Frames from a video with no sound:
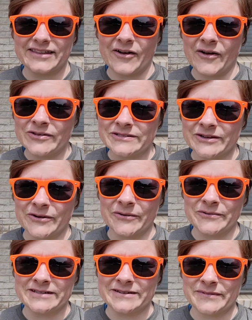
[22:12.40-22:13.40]

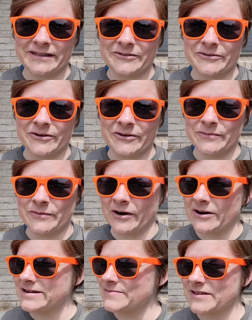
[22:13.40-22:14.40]
Also, did my little herb
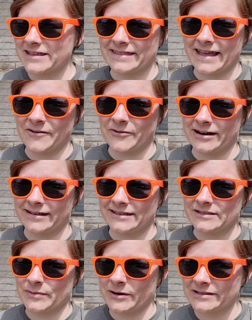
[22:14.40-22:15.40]
garden. I'm getting that ready.
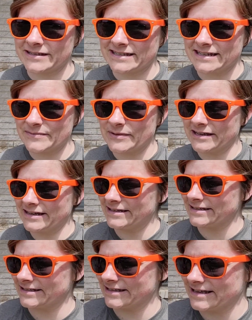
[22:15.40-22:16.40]
That's part of the sneak
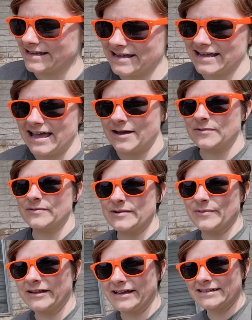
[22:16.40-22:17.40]
peeks. I'm going to
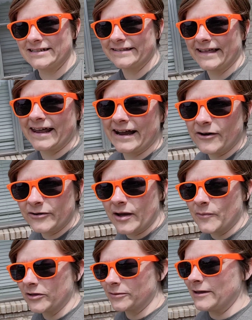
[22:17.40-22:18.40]
be planting that out.
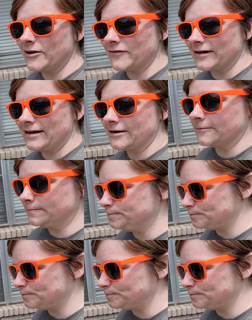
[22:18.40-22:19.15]
Come with me over here.